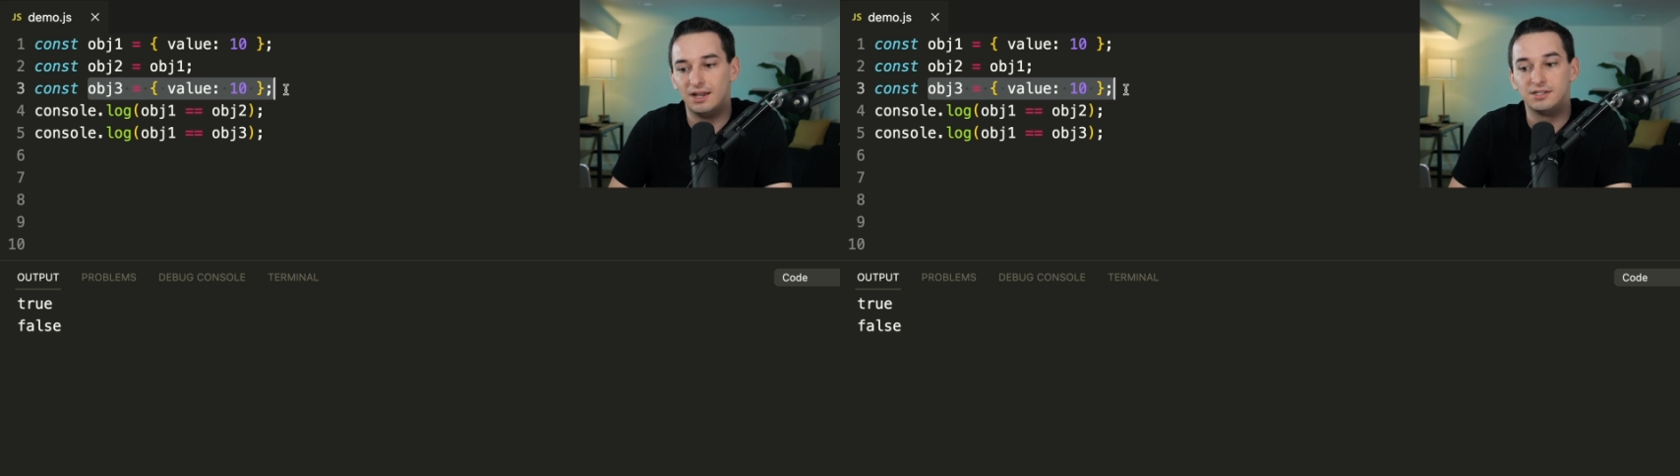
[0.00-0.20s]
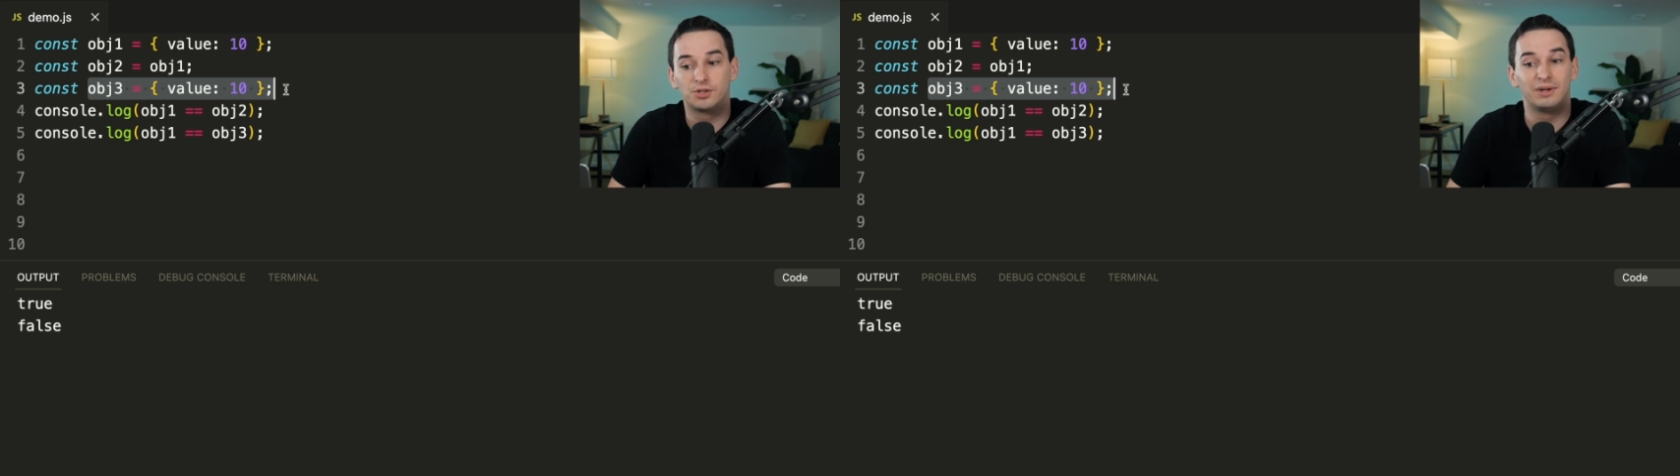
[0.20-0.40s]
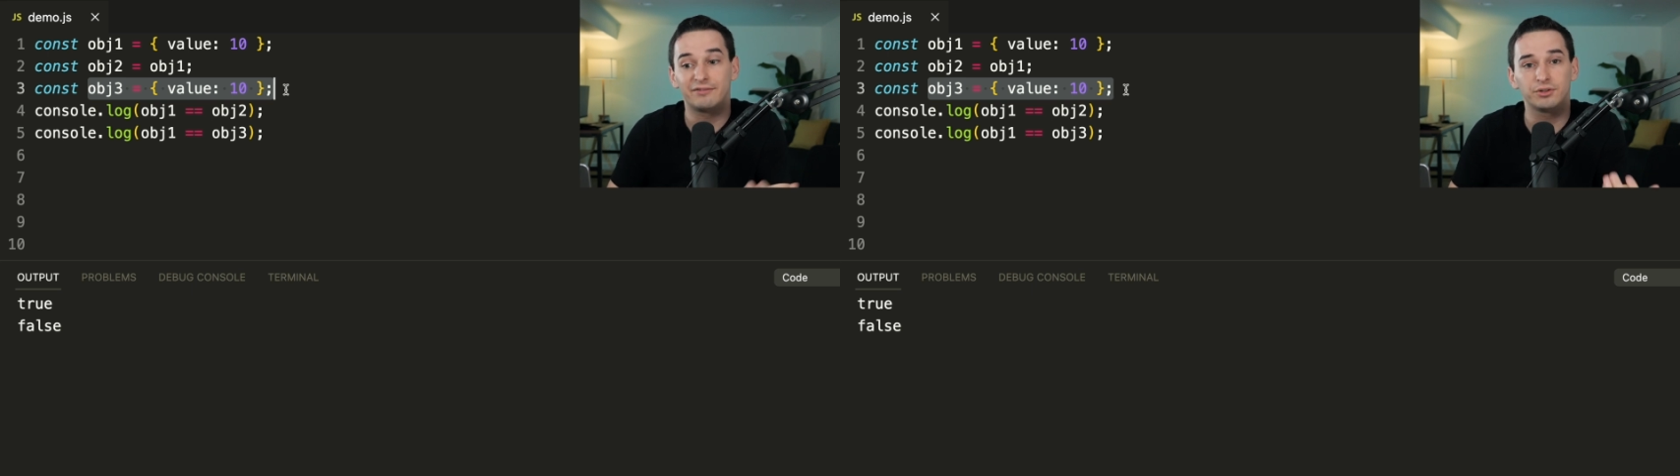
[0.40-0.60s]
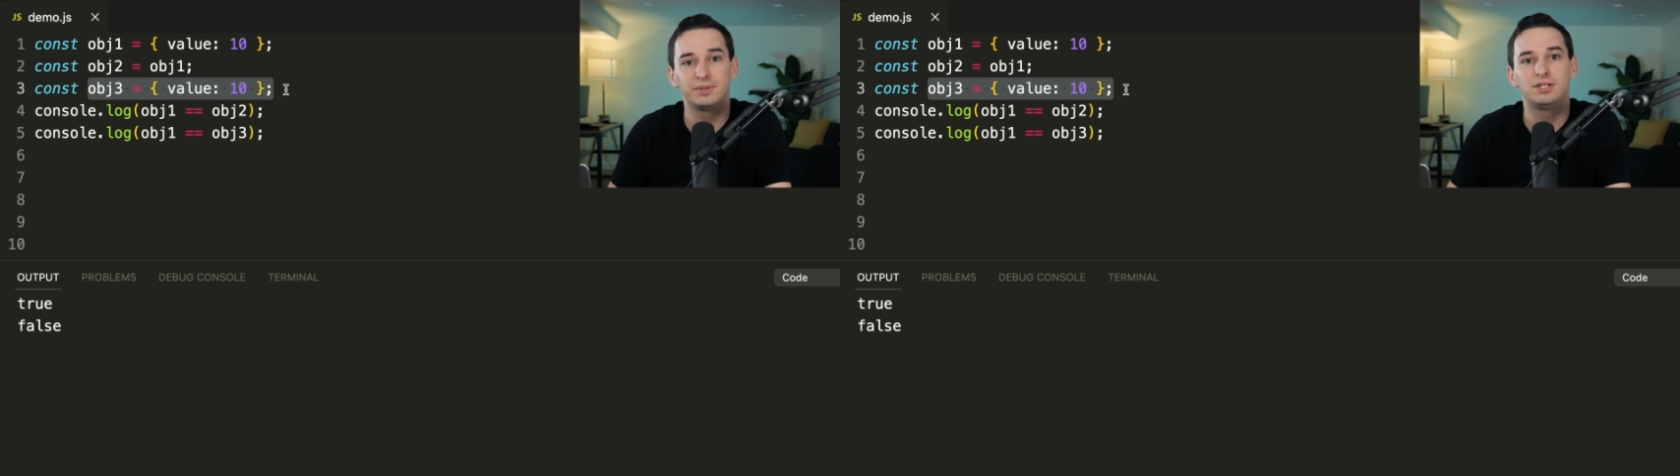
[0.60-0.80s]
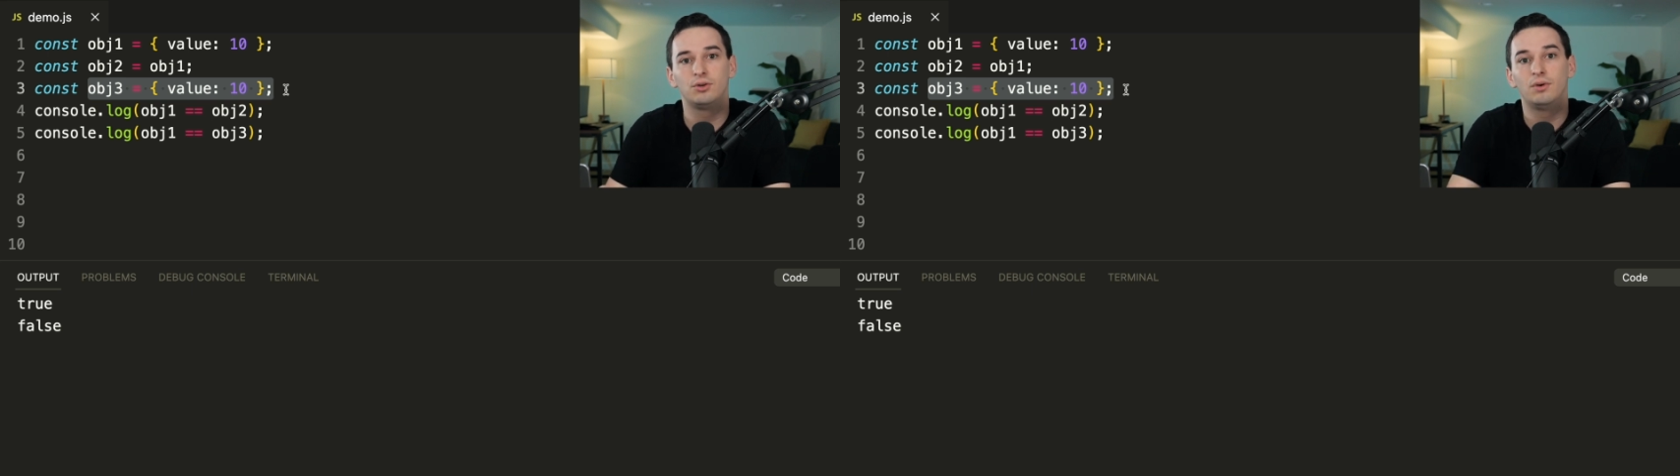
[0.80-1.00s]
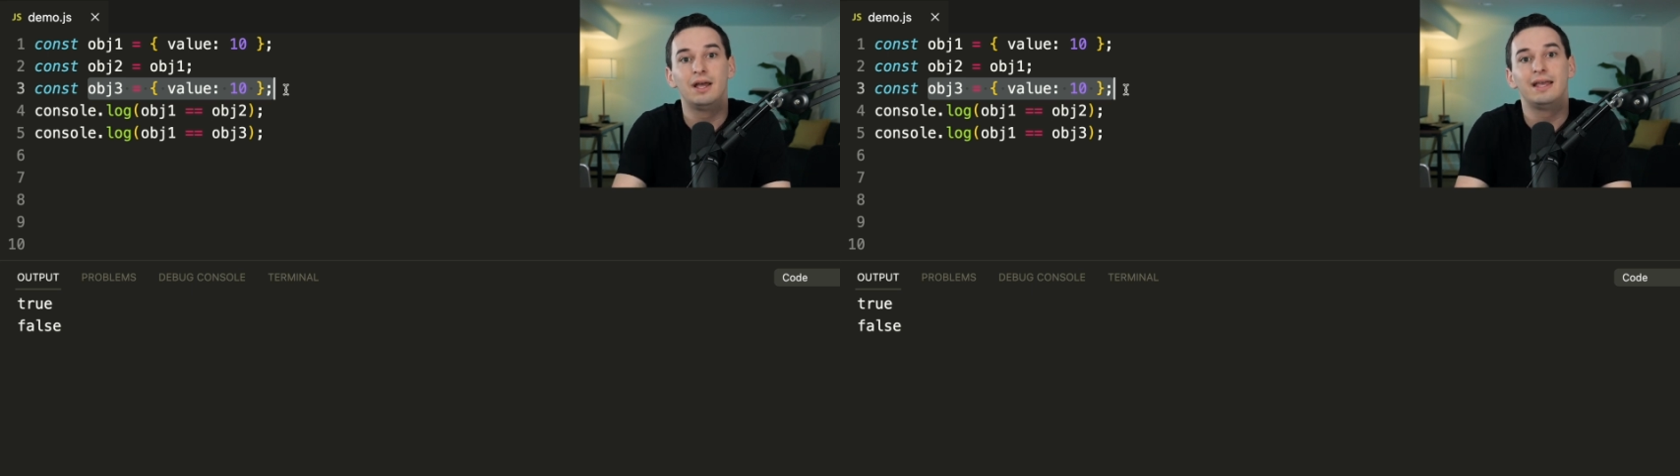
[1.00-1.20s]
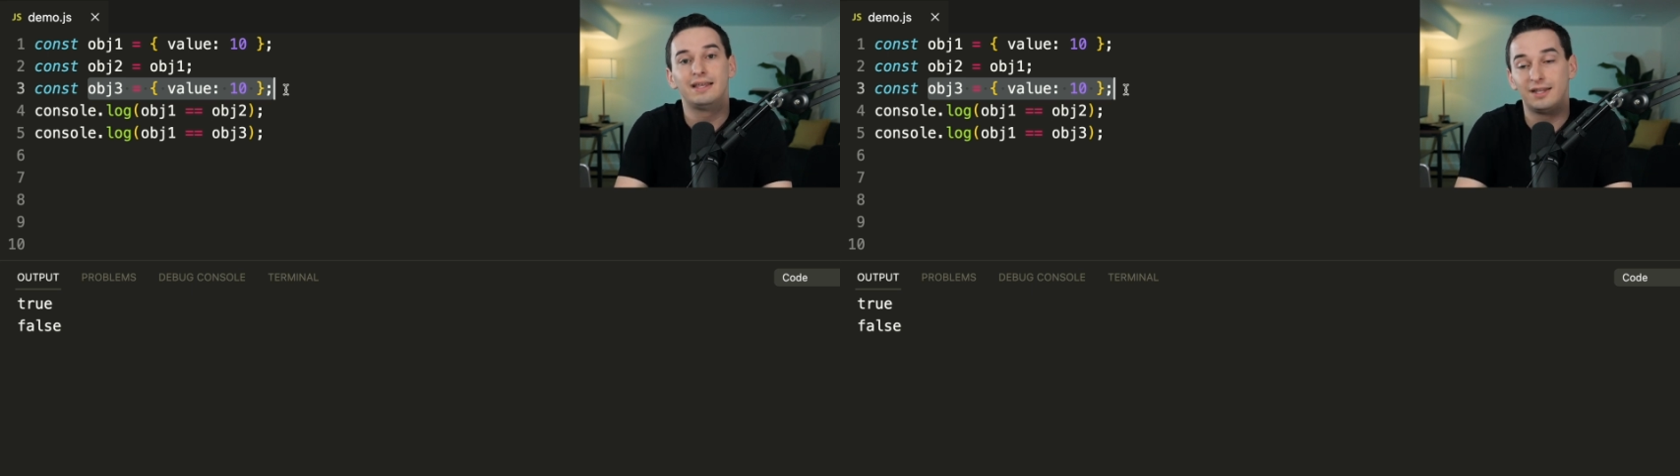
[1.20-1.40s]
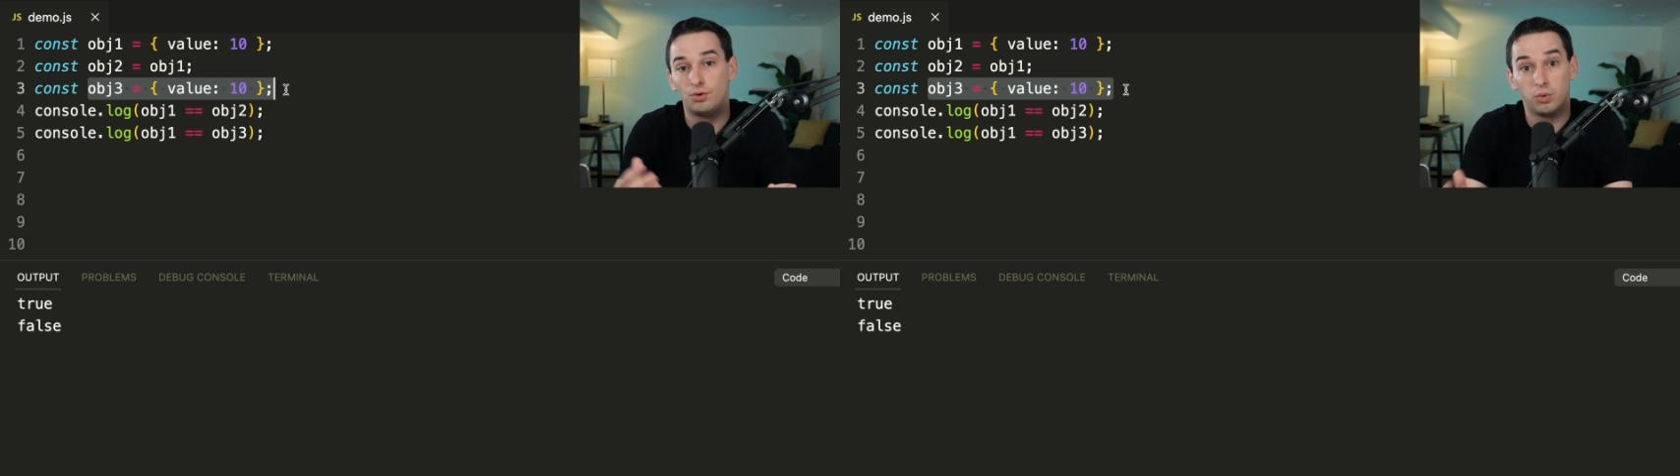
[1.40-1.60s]
So whenever we do
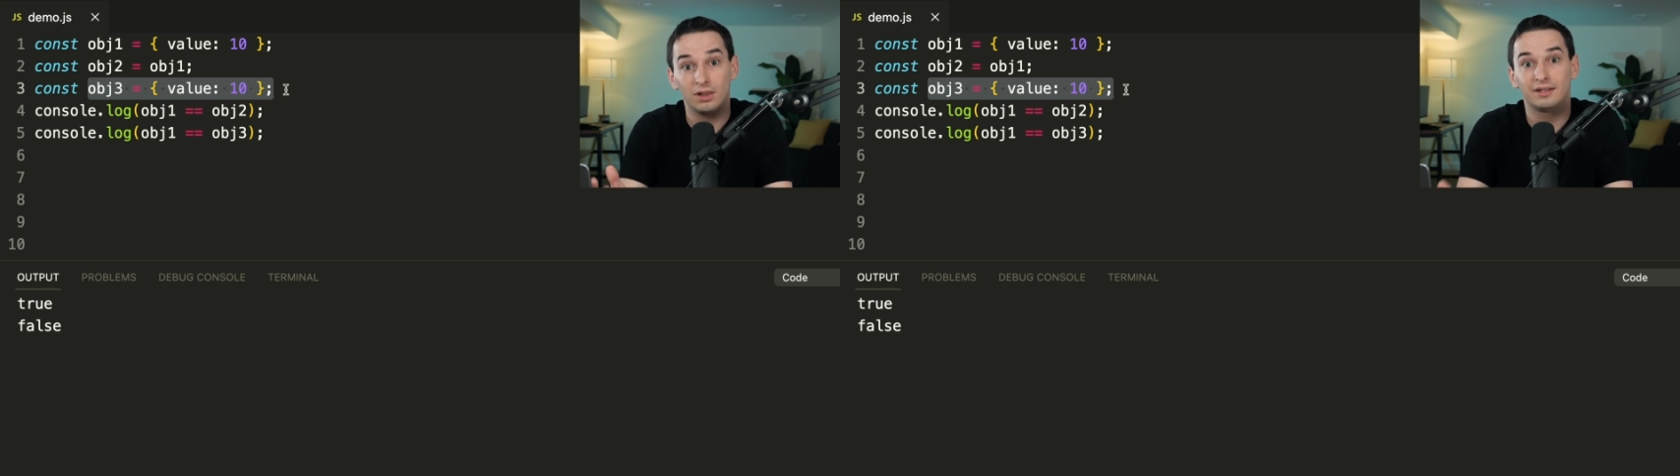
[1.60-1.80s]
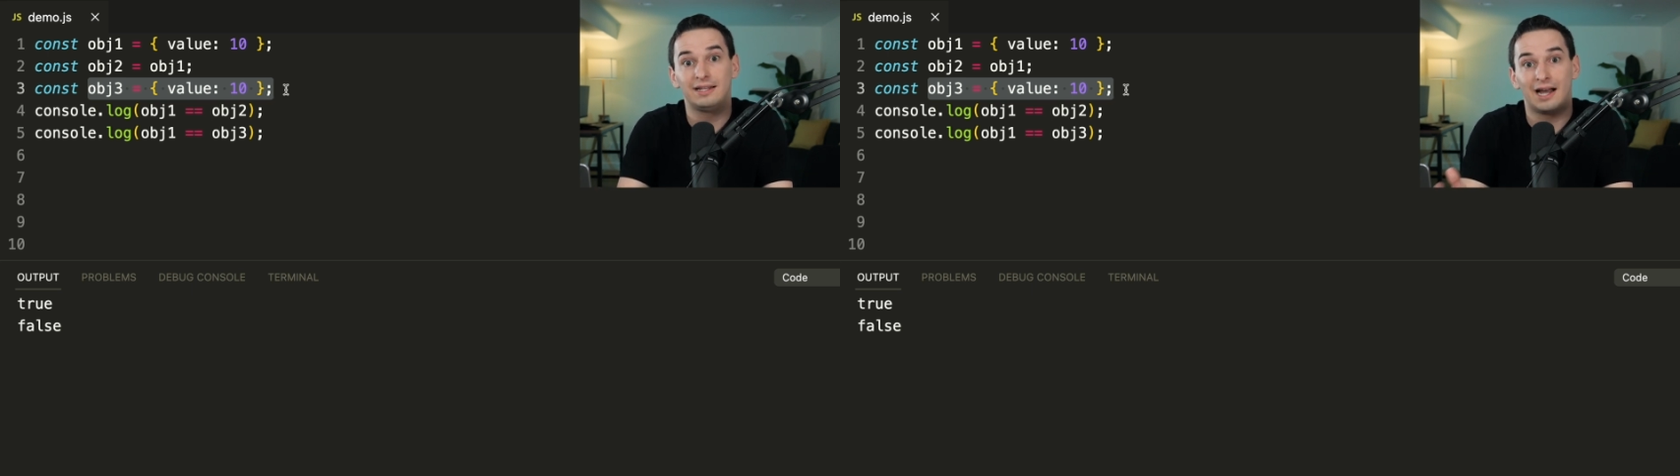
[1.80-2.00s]
equality